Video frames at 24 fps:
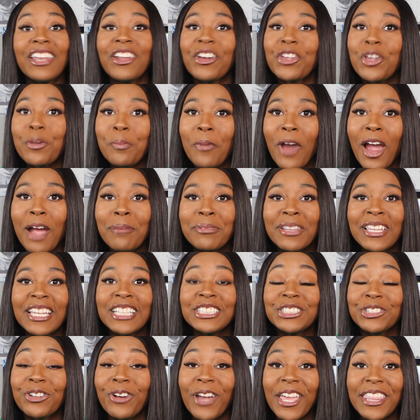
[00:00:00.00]
know you're probably
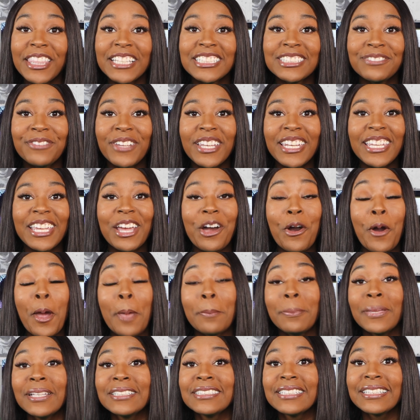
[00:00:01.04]
enjoying this video
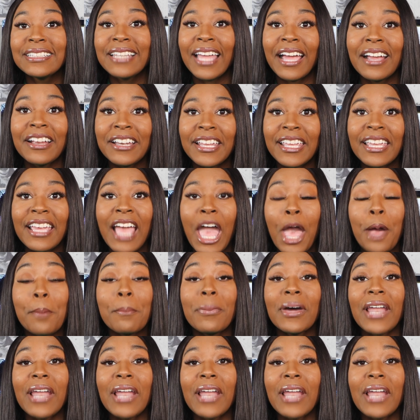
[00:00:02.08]
and busy learning,